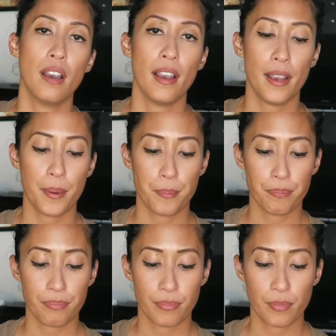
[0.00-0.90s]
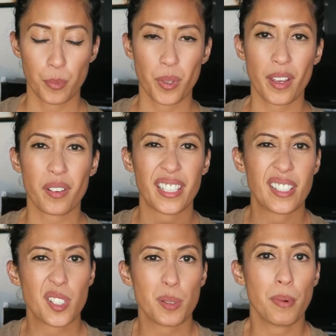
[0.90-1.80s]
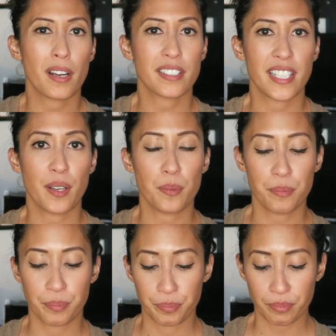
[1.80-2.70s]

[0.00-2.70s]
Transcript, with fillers: um, without getting too bogged down.